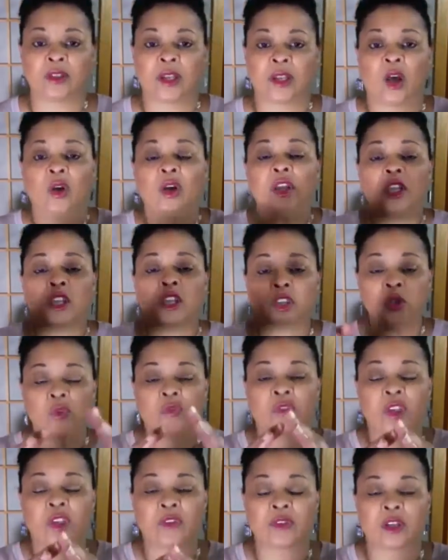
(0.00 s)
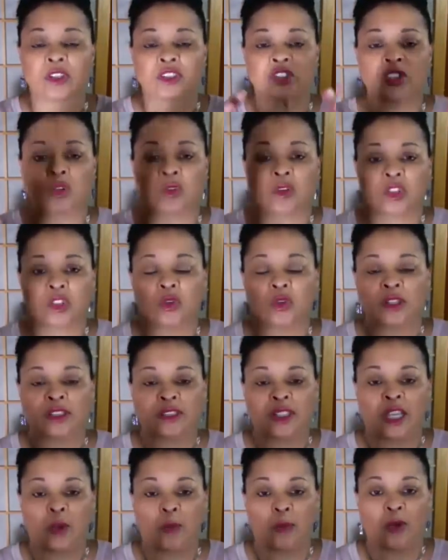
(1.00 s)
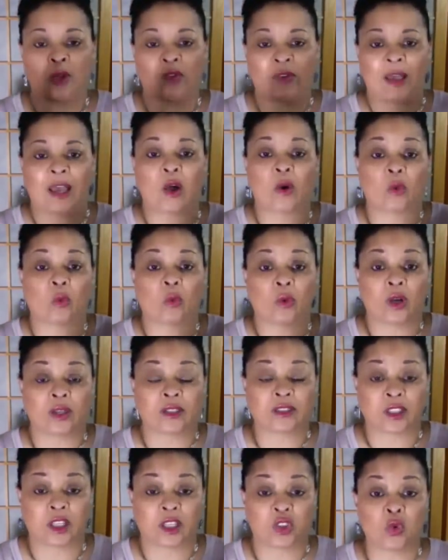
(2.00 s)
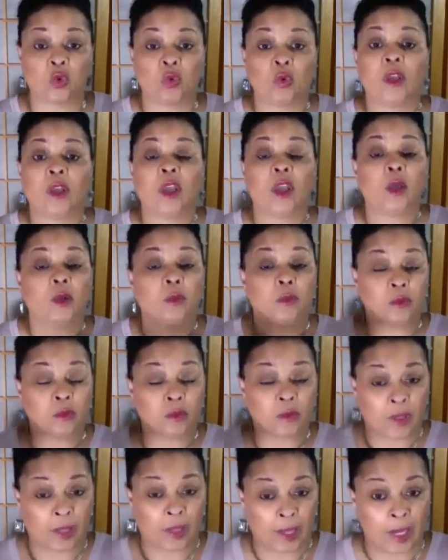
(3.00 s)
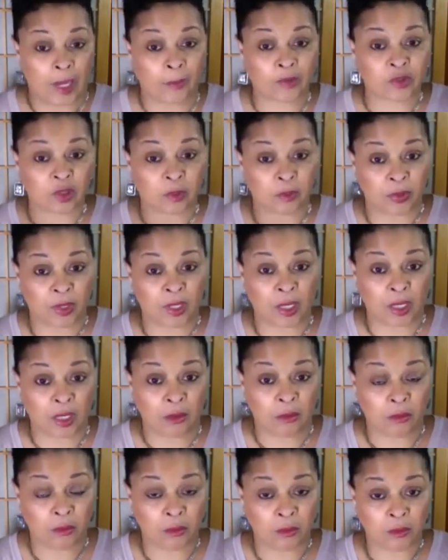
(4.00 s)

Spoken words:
Now, you've given us your example of how it was that you came to be